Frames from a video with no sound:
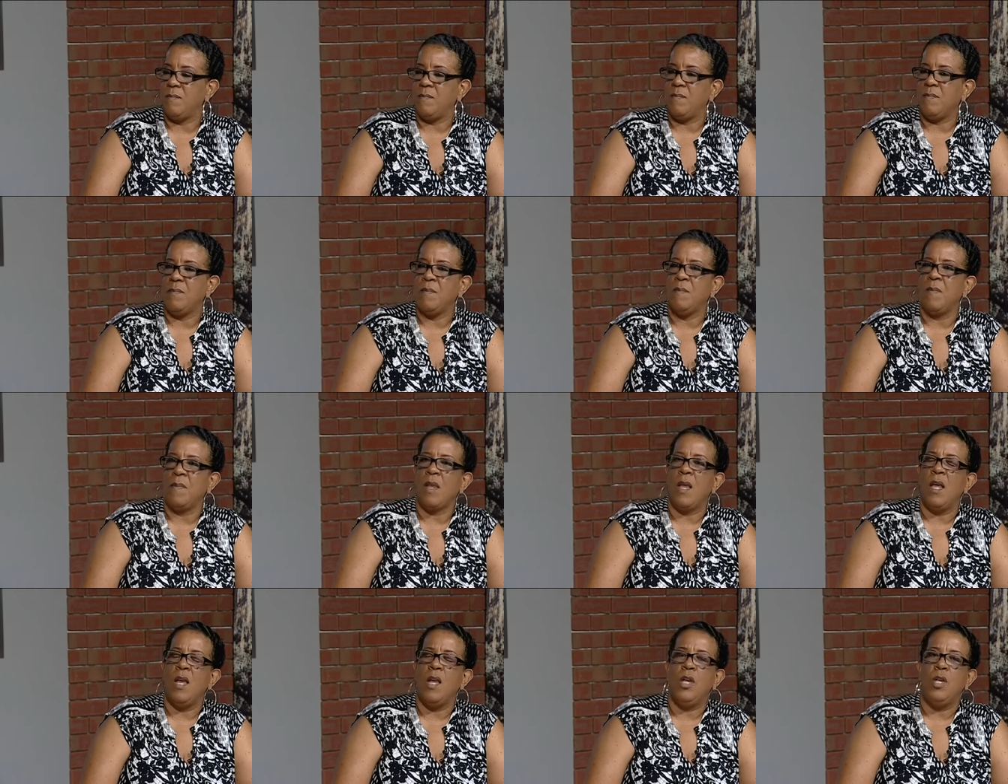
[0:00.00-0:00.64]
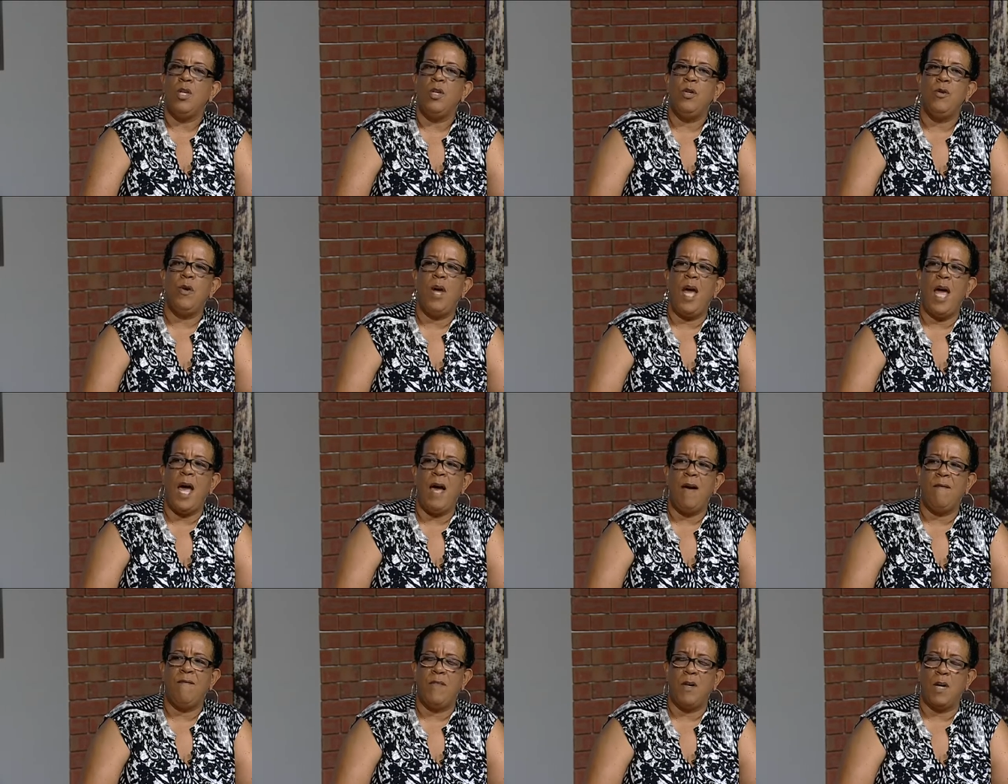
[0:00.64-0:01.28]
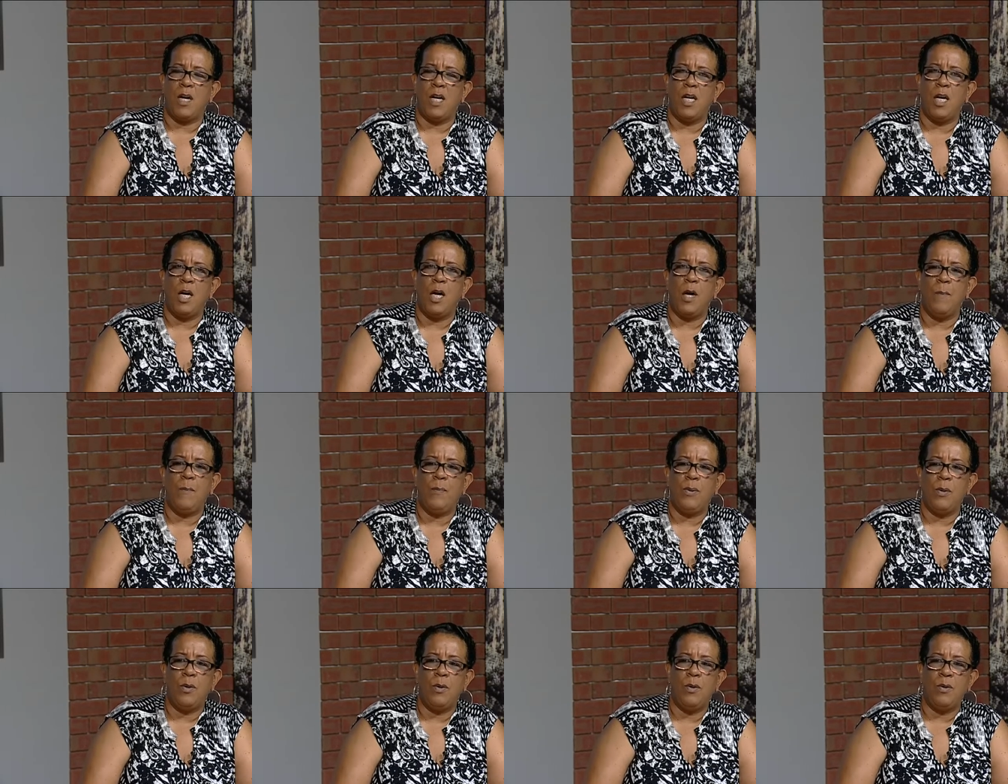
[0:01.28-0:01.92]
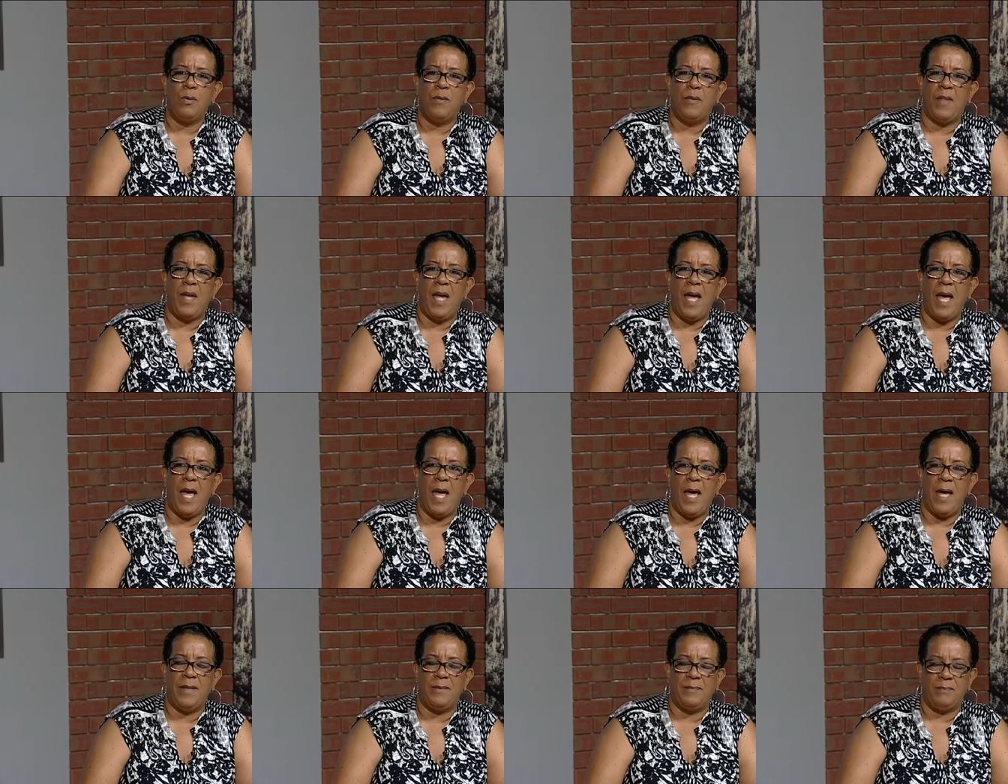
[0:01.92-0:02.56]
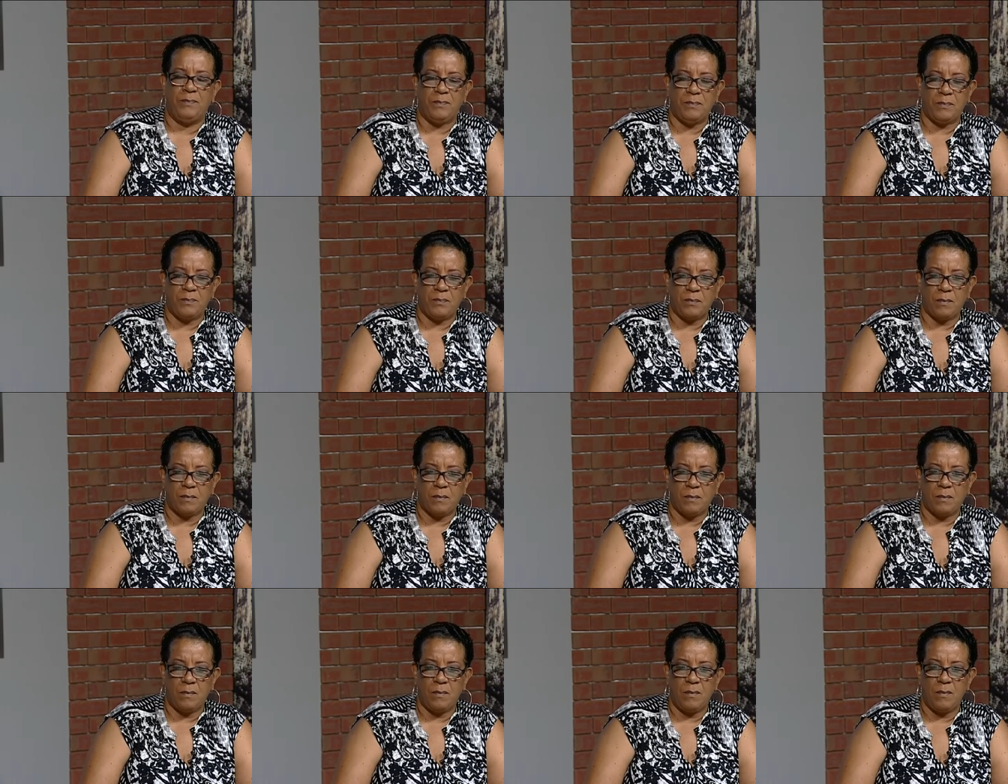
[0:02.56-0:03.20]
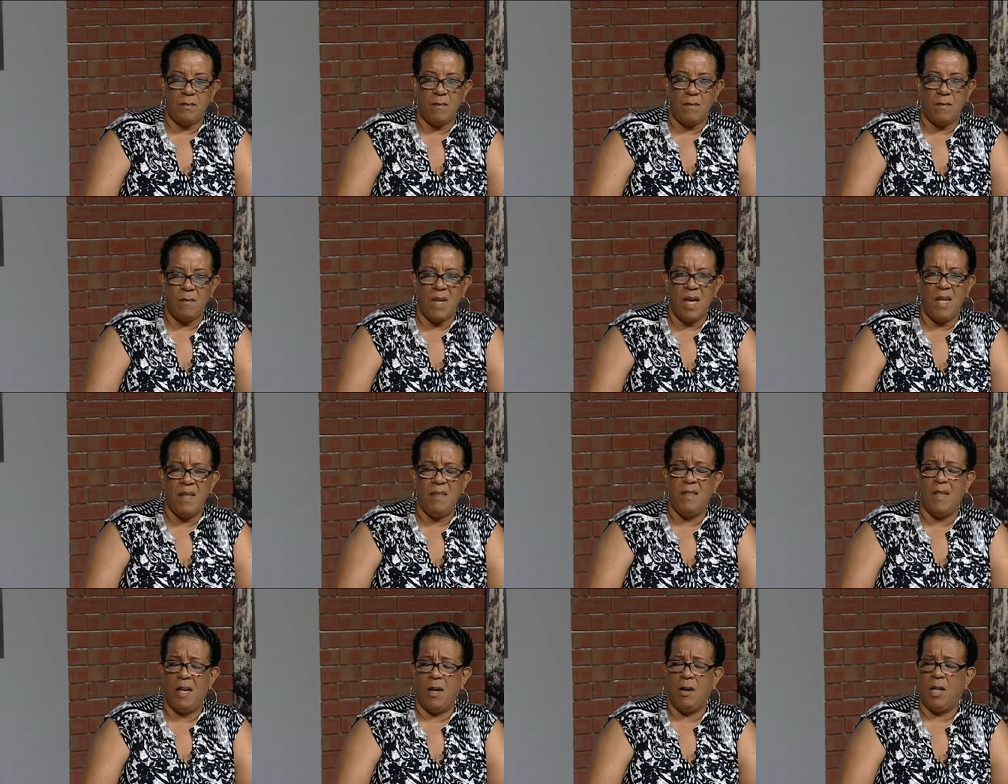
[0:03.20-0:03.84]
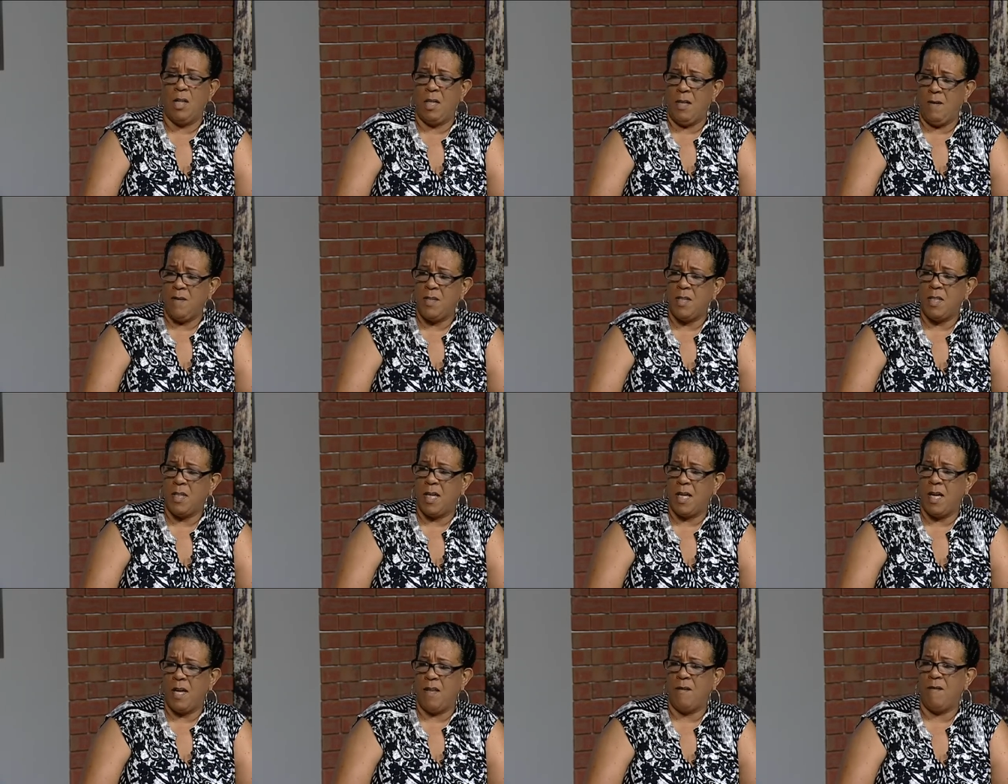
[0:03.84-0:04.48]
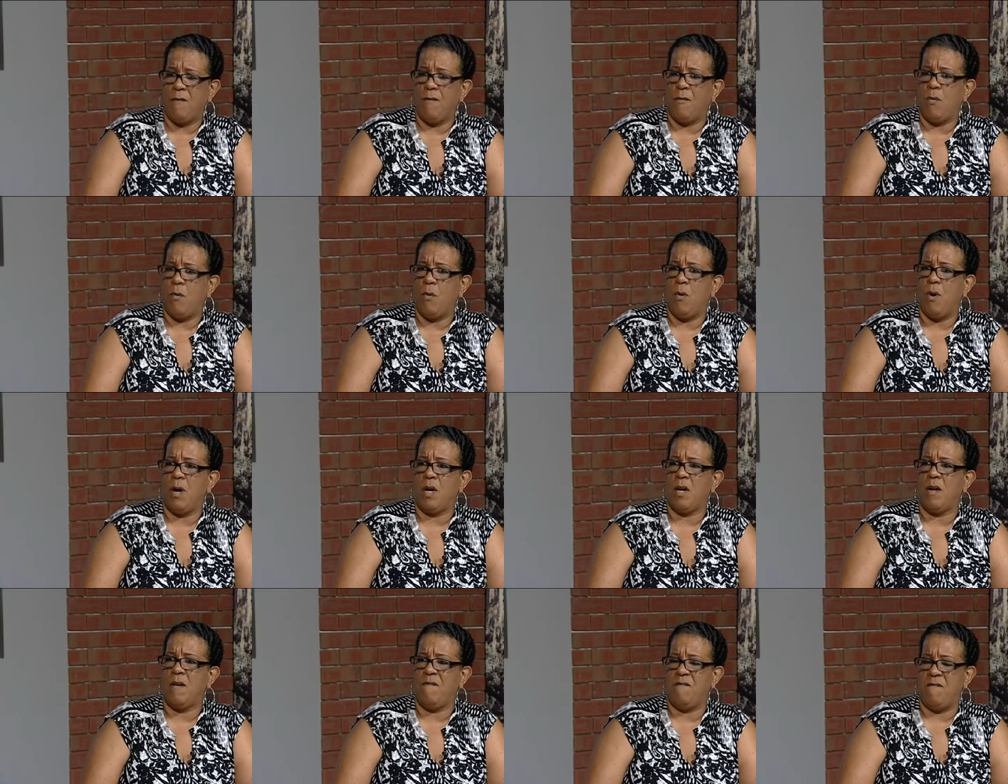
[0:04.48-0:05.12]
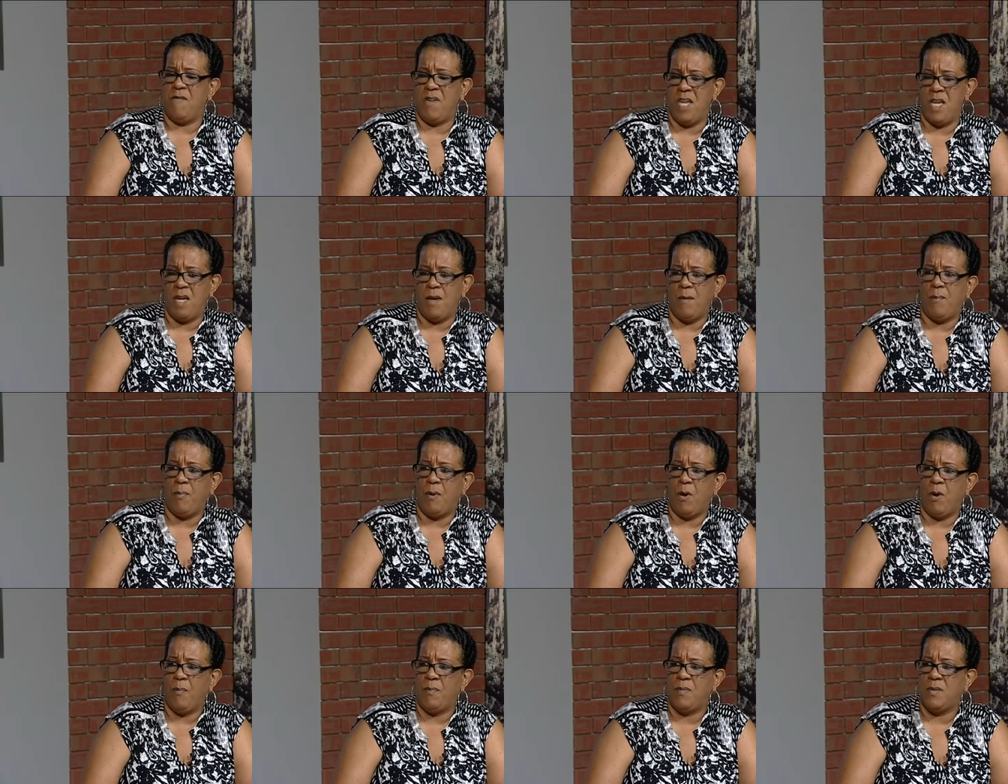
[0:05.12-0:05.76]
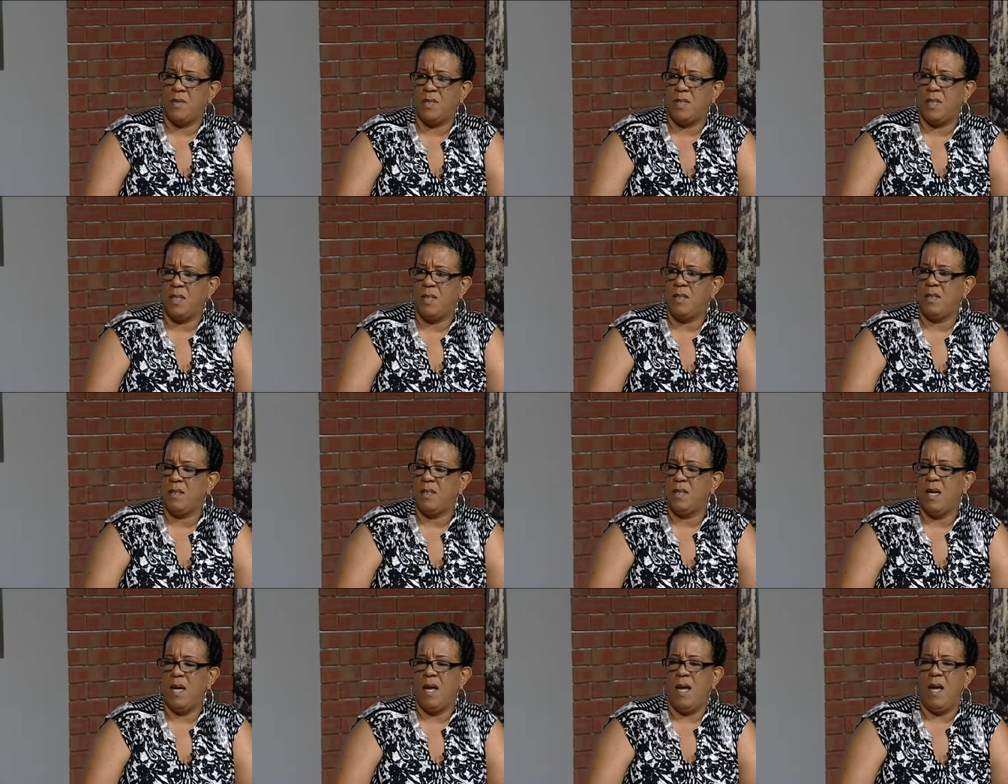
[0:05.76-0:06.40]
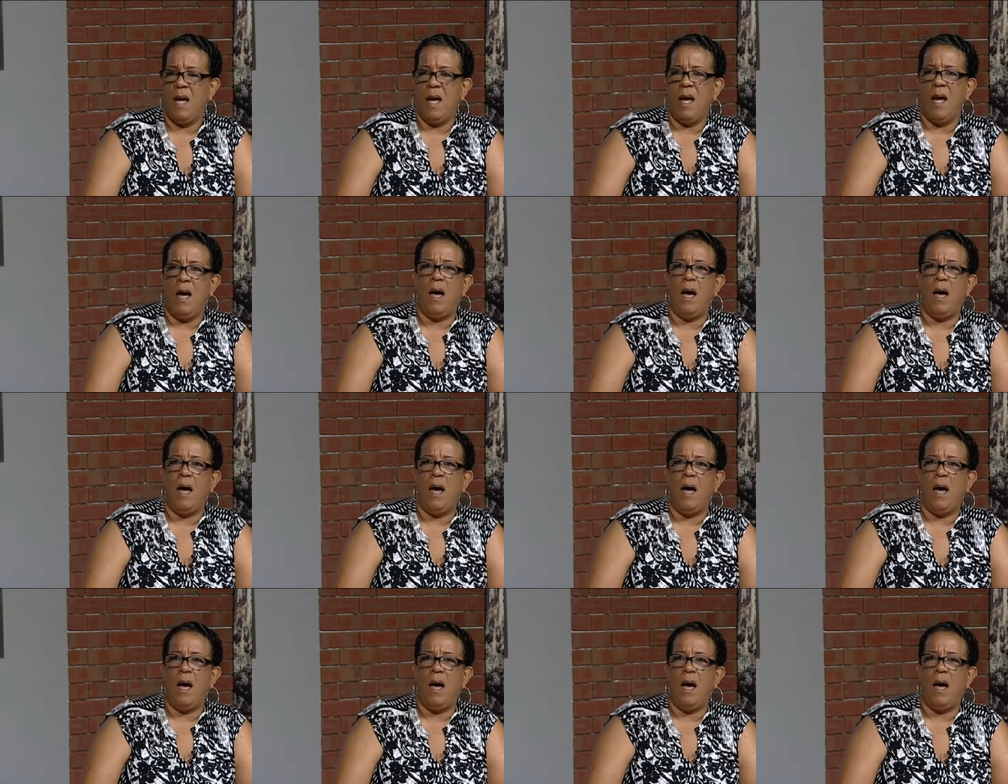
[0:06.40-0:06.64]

Mm-hmm. You have the couple that they're living together for convenient purposes. Mm-hmm.